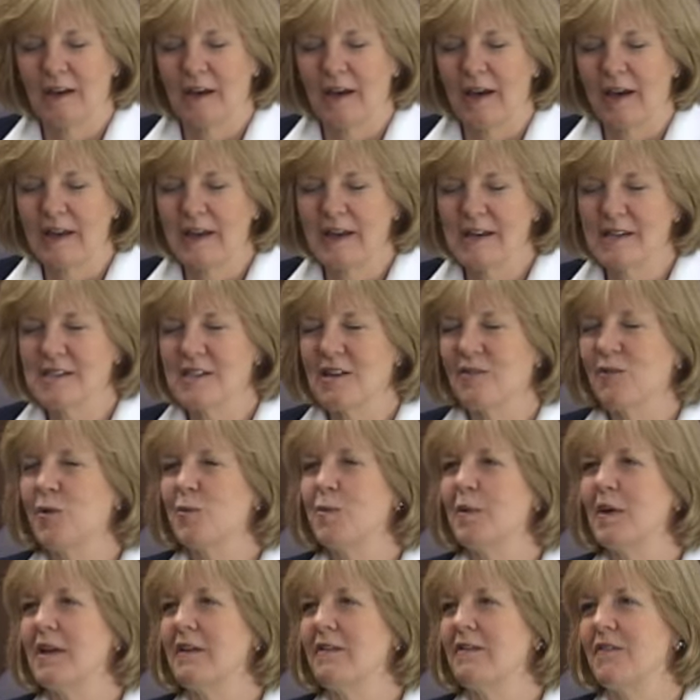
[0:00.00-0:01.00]
I guess
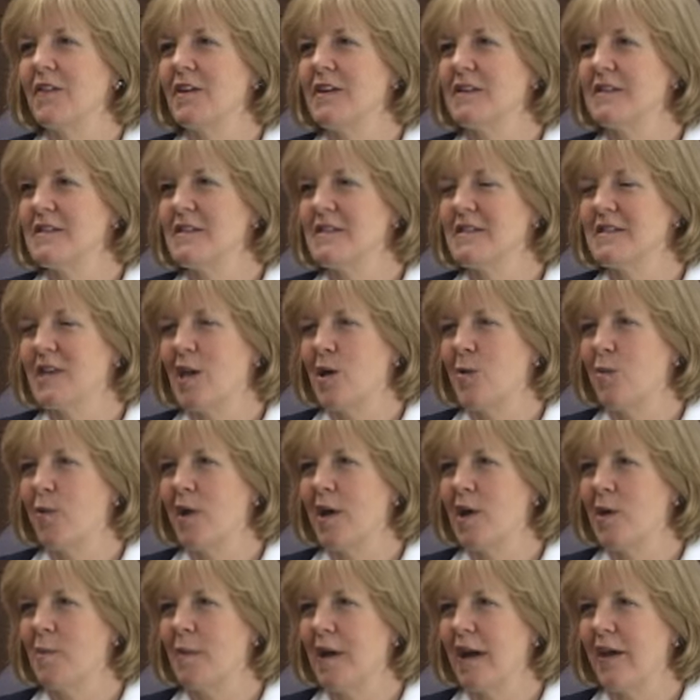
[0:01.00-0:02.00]
everybody feels the same
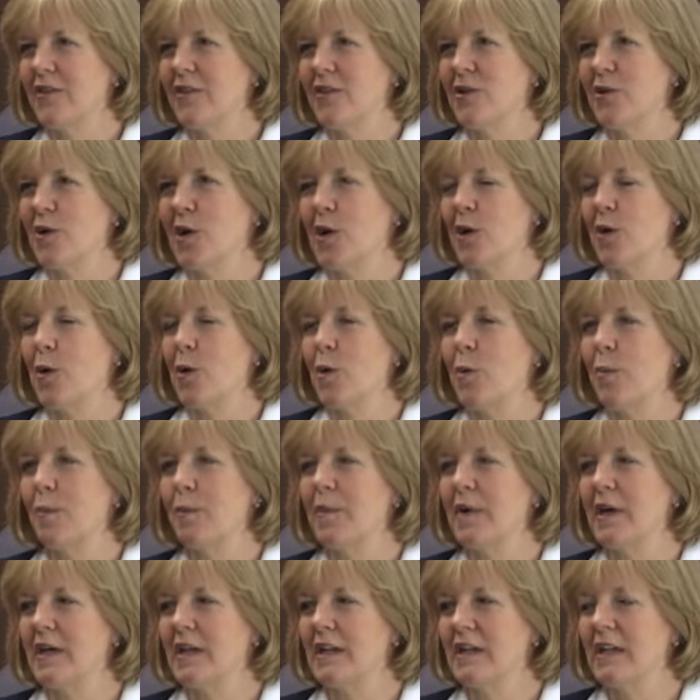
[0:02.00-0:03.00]
way about their home,
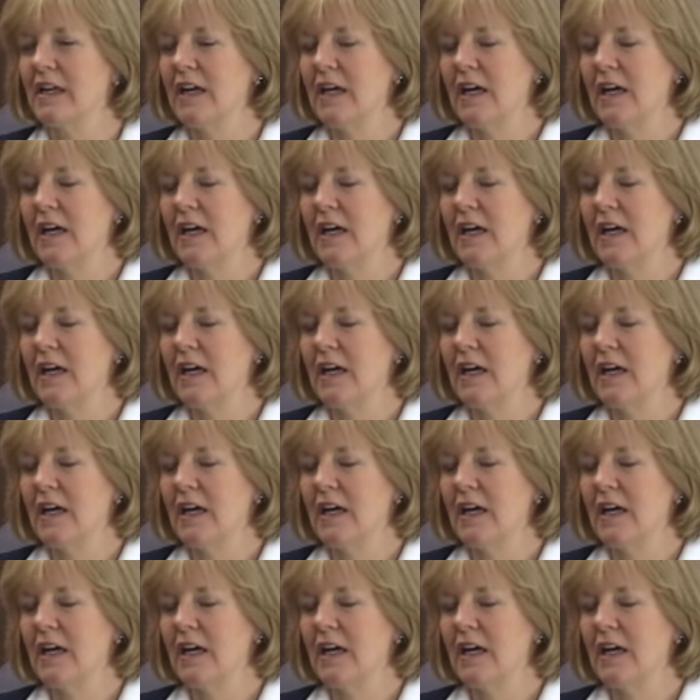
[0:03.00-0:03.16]
but